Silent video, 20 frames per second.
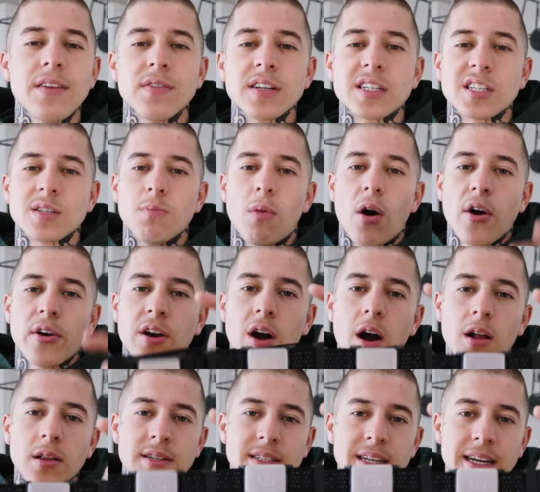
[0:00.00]
even smart
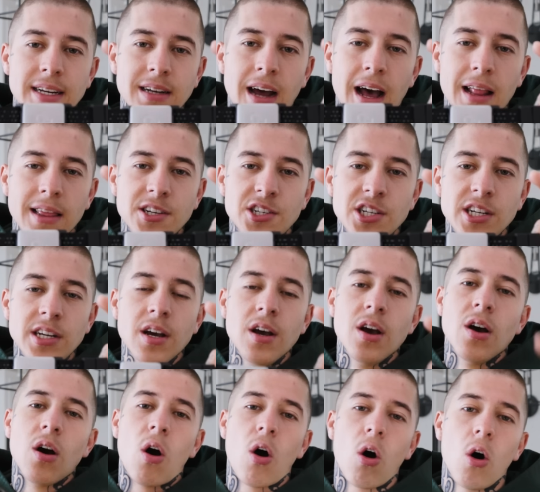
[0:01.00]
collar technology,
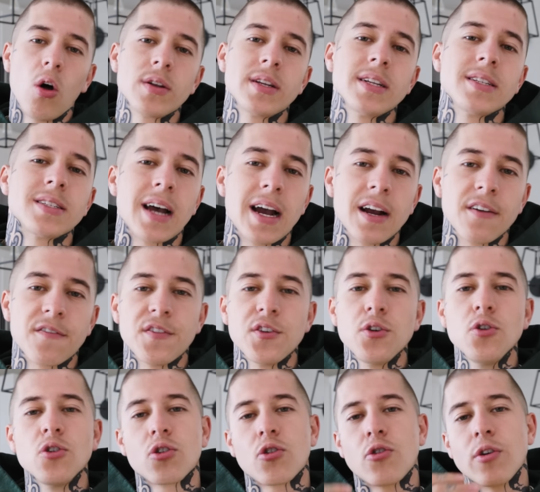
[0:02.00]
all designed
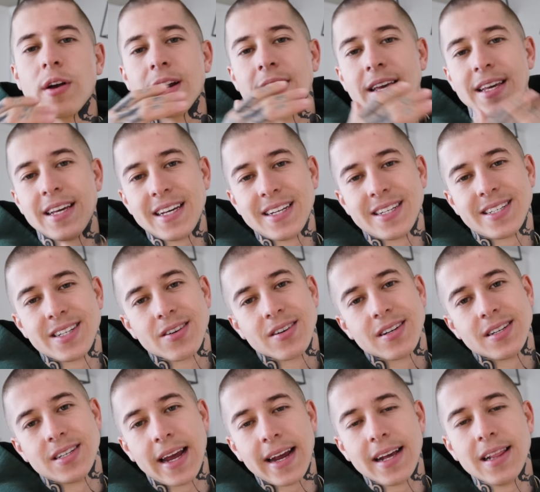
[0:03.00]
for you to create an
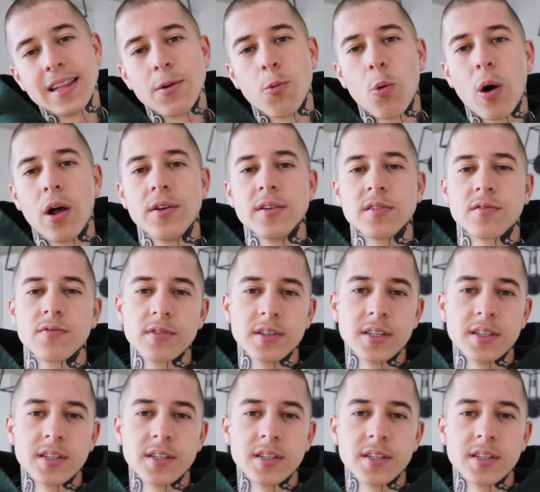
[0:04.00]
easier daily wellness